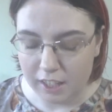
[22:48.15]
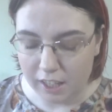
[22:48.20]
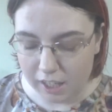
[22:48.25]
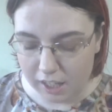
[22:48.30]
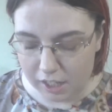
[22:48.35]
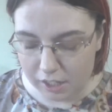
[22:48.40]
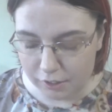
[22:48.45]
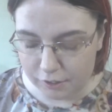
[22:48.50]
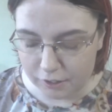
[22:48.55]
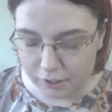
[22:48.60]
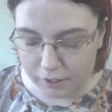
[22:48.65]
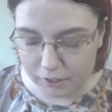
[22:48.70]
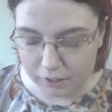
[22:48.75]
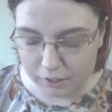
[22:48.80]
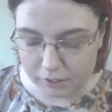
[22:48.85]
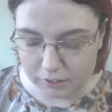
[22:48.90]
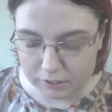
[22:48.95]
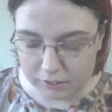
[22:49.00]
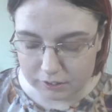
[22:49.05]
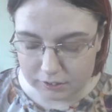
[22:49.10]
It
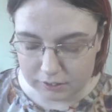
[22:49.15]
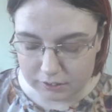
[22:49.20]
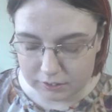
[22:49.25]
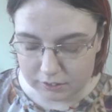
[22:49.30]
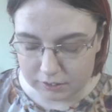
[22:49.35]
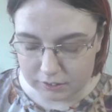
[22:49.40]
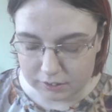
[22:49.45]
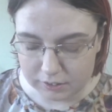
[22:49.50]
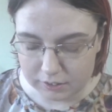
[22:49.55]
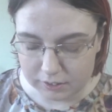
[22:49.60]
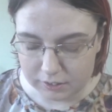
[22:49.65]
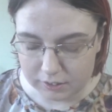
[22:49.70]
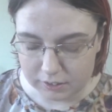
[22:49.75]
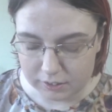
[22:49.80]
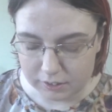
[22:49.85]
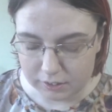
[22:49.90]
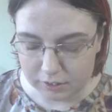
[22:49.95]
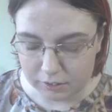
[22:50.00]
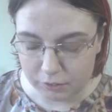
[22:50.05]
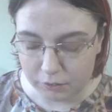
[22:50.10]
called,
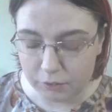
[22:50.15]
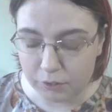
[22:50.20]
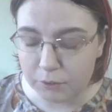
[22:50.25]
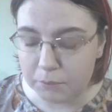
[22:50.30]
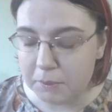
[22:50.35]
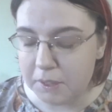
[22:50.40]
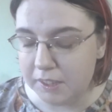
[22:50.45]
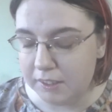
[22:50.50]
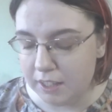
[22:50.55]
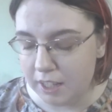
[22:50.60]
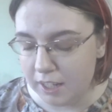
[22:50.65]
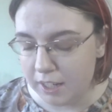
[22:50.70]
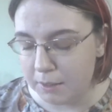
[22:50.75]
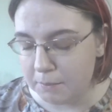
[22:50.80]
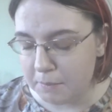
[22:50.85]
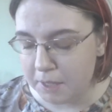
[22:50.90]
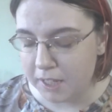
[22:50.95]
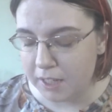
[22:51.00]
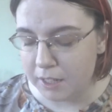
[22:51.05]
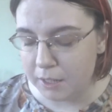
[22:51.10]
supposed to be Tan at
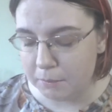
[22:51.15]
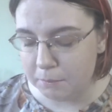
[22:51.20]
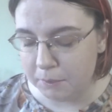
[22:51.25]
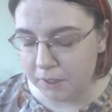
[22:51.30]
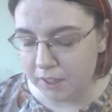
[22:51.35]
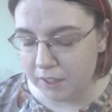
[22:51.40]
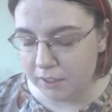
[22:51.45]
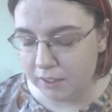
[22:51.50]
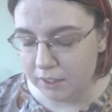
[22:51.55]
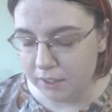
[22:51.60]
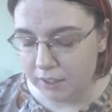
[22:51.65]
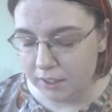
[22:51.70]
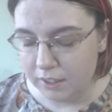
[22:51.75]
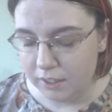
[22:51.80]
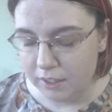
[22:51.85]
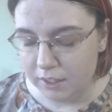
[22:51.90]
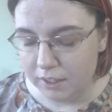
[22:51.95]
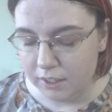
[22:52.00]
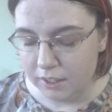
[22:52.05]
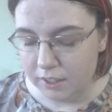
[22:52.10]
My Heart, but
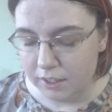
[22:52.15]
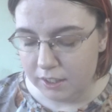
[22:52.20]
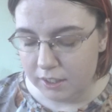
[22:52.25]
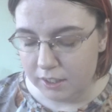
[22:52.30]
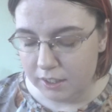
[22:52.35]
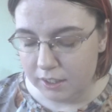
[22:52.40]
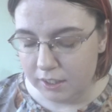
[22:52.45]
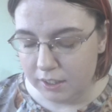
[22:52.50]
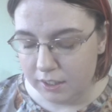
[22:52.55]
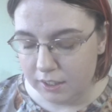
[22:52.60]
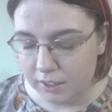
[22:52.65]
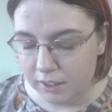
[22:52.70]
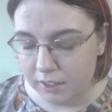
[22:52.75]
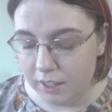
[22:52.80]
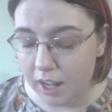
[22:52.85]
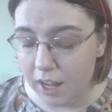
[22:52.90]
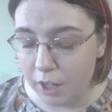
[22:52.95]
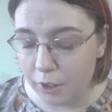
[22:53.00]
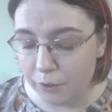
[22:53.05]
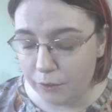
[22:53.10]

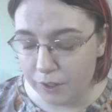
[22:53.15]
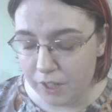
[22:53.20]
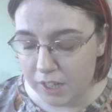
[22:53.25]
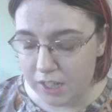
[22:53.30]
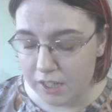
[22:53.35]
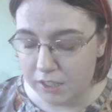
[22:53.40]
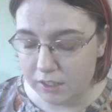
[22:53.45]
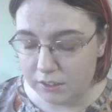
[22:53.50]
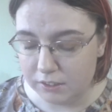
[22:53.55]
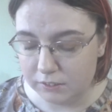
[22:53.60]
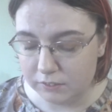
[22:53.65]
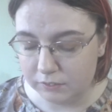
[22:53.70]
Terry.